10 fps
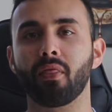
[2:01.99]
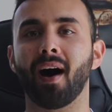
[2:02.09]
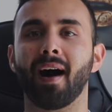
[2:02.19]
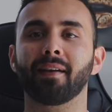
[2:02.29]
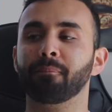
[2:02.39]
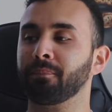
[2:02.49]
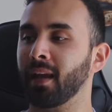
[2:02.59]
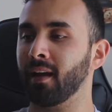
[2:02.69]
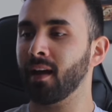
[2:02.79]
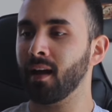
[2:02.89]
that
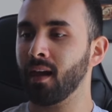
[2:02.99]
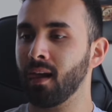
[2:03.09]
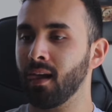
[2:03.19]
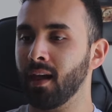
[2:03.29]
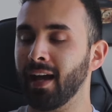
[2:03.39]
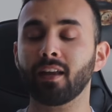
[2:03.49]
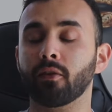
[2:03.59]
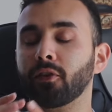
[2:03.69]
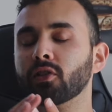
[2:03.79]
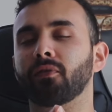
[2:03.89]
in the
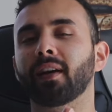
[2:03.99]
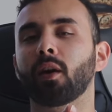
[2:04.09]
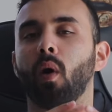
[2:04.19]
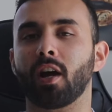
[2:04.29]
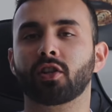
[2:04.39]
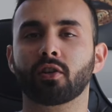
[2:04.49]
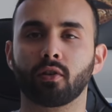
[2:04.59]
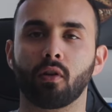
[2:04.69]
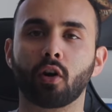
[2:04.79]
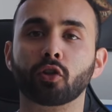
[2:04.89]
first video, I shared a
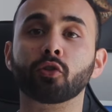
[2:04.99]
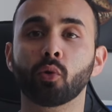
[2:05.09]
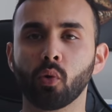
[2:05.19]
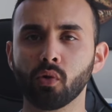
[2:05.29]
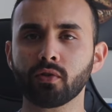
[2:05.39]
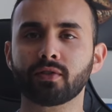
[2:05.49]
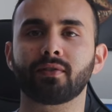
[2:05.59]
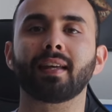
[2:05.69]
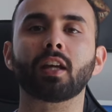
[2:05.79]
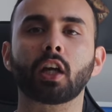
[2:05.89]
lot of tools
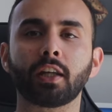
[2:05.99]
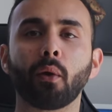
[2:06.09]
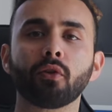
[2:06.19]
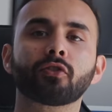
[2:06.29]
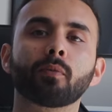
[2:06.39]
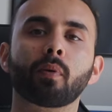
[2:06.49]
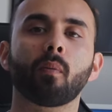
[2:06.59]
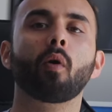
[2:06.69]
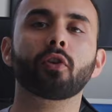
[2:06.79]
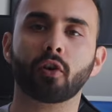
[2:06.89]
that you can use to
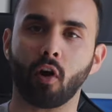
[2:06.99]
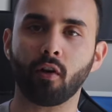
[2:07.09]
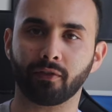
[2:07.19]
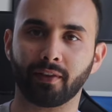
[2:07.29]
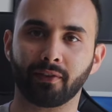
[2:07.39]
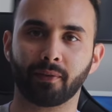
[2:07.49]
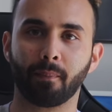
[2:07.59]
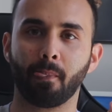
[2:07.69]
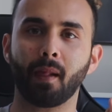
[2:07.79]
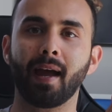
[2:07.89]
promote your content
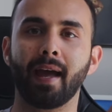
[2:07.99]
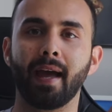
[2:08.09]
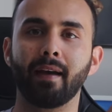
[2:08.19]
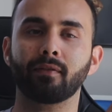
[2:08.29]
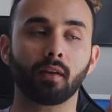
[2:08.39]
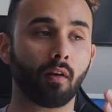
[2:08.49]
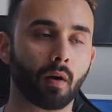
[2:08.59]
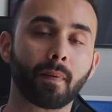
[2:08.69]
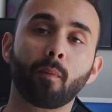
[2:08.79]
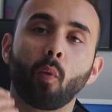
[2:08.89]
and a lot
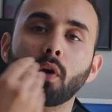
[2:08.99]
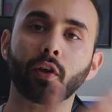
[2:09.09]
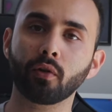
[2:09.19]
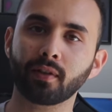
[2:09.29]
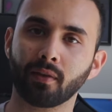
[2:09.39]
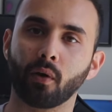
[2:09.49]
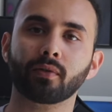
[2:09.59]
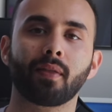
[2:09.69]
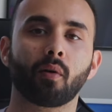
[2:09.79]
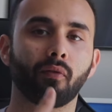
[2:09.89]
of people were using those
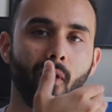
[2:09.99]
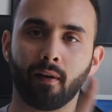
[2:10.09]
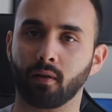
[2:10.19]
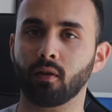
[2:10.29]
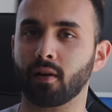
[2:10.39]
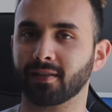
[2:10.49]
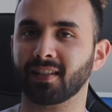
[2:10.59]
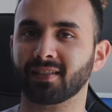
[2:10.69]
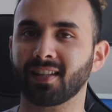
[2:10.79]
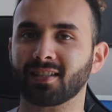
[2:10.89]
and they were finding a lot of
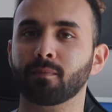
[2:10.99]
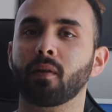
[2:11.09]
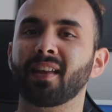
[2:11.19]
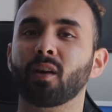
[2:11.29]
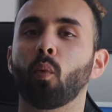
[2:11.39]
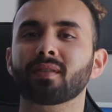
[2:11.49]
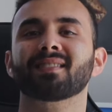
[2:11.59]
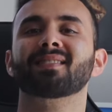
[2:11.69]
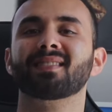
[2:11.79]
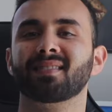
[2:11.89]
success, but then it
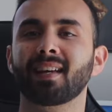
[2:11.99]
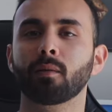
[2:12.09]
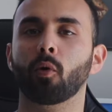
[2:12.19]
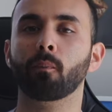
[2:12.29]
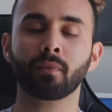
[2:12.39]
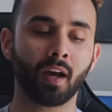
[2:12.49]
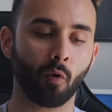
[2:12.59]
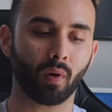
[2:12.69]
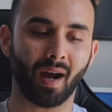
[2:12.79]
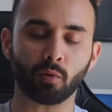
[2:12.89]
wasn't sustainable.
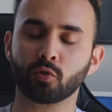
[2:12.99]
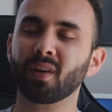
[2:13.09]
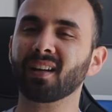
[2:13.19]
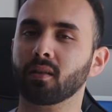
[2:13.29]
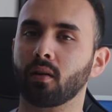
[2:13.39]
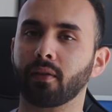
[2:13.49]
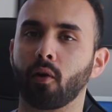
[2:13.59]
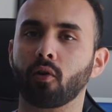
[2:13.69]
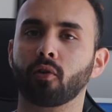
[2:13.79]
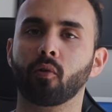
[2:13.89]
When I was reading a lot of the
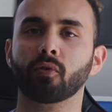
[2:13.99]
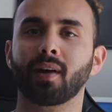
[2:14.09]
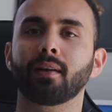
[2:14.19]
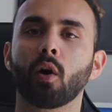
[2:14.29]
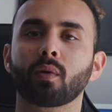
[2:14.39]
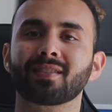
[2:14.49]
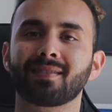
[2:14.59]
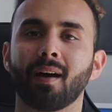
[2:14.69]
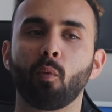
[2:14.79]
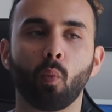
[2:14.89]
articles, I noticed
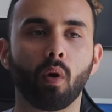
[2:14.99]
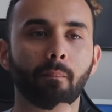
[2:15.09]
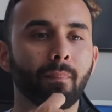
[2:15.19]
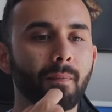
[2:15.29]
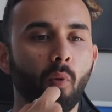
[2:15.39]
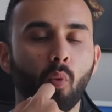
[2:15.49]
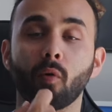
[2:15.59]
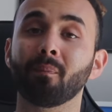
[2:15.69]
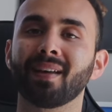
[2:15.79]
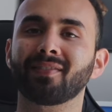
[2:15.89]
that what people were
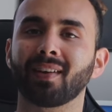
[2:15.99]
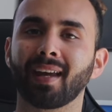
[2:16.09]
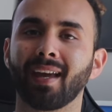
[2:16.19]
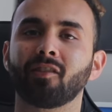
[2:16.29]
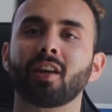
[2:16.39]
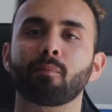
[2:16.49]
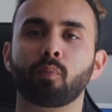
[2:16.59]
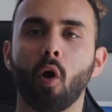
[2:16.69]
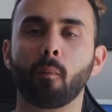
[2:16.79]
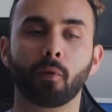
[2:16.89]
missing is a
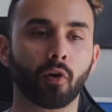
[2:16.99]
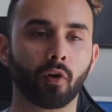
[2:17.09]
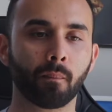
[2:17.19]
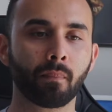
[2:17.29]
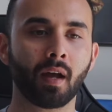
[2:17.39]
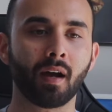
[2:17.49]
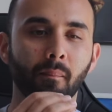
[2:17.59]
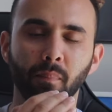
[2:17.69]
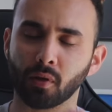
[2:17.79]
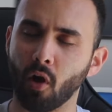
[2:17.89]
proper
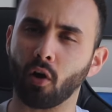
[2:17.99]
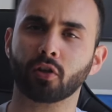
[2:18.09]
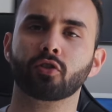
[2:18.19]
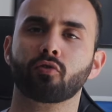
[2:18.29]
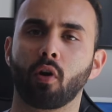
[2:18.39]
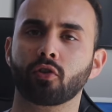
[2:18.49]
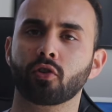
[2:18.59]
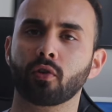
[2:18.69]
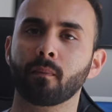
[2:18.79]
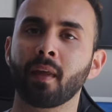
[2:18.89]
blog structure.